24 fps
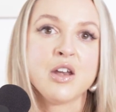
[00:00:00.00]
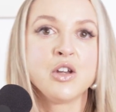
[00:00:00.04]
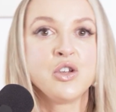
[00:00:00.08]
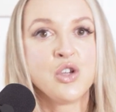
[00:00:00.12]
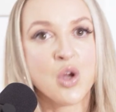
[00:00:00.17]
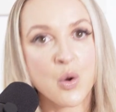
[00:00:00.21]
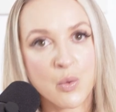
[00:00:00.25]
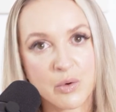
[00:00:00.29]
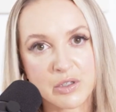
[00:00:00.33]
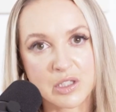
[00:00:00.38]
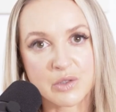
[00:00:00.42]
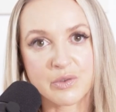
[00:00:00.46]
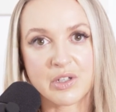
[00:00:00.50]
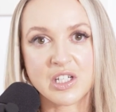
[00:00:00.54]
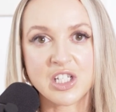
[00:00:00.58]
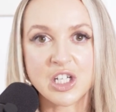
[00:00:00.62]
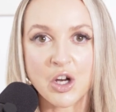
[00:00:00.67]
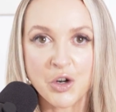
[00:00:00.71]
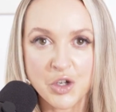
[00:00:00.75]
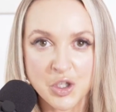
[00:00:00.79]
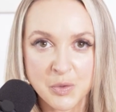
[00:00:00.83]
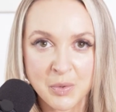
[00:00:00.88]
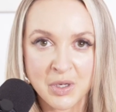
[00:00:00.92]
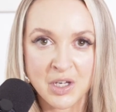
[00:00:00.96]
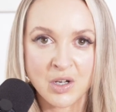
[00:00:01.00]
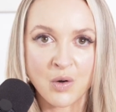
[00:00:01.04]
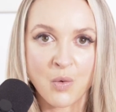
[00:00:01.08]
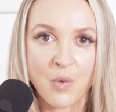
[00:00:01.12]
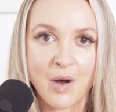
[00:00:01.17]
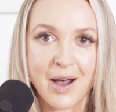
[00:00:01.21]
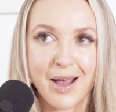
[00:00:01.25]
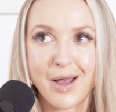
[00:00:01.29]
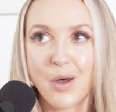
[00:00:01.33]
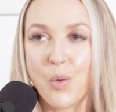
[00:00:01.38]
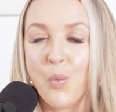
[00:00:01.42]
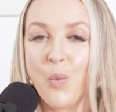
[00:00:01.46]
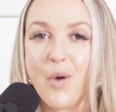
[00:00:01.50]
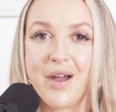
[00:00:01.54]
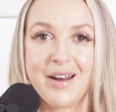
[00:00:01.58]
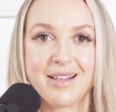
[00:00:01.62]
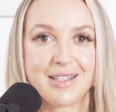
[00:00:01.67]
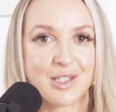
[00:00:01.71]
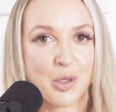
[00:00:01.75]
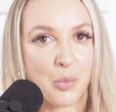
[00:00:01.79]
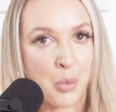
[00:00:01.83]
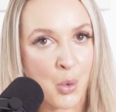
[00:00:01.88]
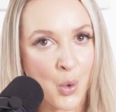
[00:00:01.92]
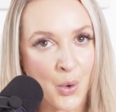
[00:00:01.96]
No one's reached out to me in a while. What
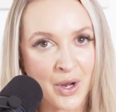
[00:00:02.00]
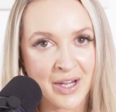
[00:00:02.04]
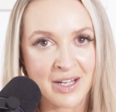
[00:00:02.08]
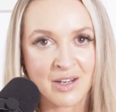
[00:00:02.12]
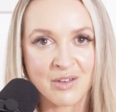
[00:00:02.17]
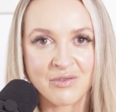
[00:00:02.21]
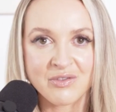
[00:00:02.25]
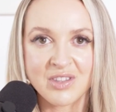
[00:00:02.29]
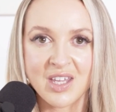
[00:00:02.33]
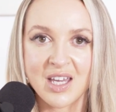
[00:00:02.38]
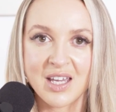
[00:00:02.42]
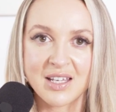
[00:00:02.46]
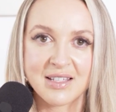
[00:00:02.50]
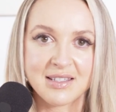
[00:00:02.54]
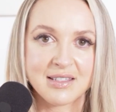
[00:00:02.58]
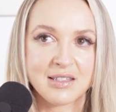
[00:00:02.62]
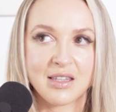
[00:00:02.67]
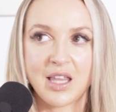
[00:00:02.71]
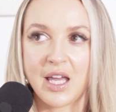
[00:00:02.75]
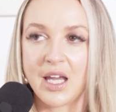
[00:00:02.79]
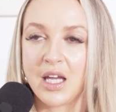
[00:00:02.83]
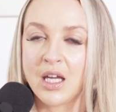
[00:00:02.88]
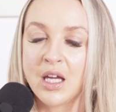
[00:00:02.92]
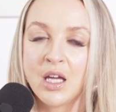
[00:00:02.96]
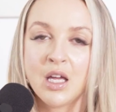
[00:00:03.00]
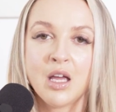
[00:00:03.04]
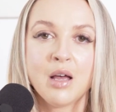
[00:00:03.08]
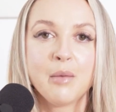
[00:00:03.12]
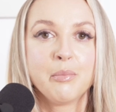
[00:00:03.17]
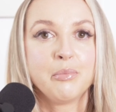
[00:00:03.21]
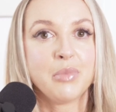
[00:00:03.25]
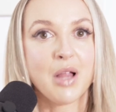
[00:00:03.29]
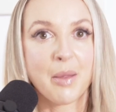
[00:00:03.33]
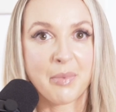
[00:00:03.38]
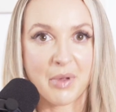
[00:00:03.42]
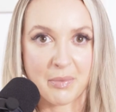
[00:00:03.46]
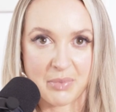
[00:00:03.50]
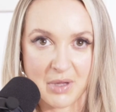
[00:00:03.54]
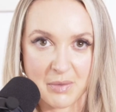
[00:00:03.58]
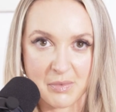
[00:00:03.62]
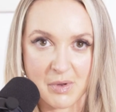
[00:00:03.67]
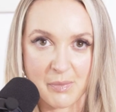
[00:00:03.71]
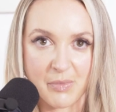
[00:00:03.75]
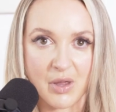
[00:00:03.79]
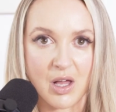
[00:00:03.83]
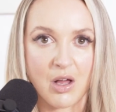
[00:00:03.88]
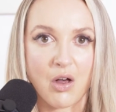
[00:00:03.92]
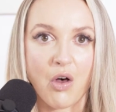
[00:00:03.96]
is the point of this? Like blah, blah, blah,
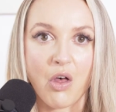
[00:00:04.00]
blah, blah.